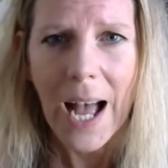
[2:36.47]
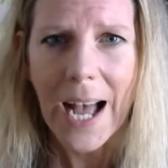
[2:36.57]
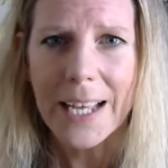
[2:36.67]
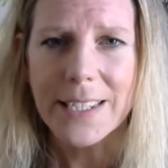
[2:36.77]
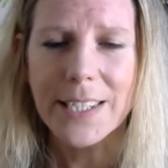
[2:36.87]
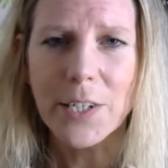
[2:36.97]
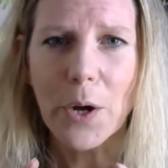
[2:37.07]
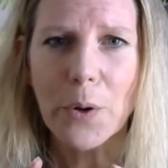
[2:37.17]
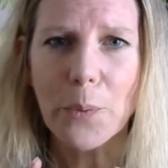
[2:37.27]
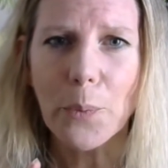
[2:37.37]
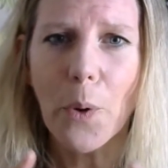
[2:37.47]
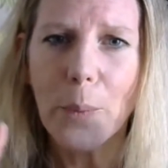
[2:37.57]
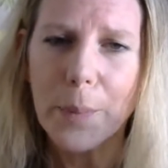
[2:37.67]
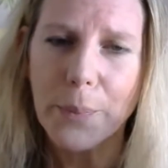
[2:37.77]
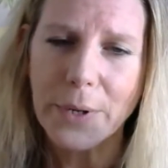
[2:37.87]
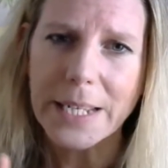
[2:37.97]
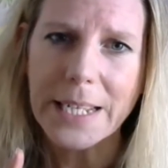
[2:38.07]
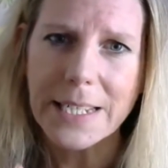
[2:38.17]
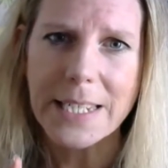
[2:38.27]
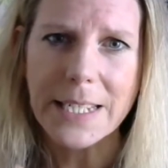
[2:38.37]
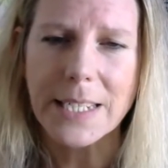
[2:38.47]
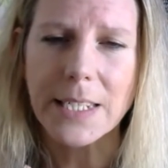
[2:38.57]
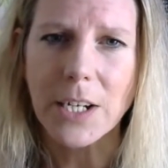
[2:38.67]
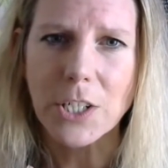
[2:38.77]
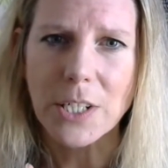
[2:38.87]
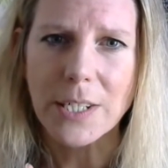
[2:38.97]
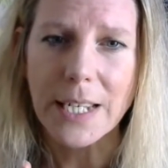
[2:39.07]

And so what we're bringing into these discussions